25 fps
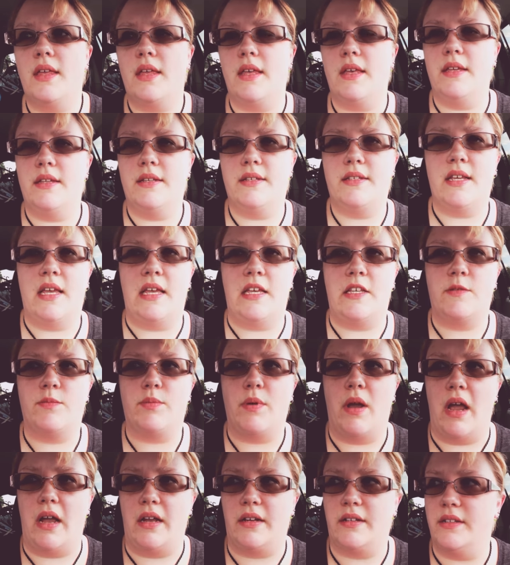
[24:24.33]
It takes
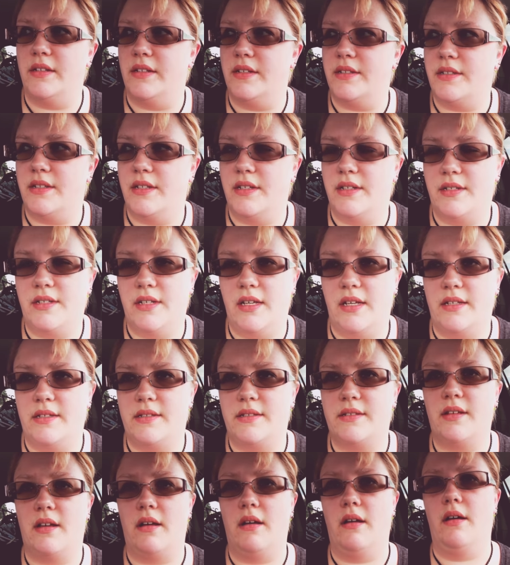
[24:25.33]
practice and it takes
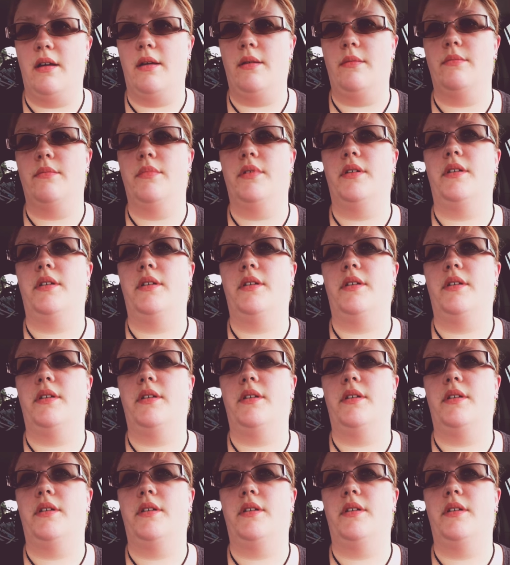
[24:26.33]
time,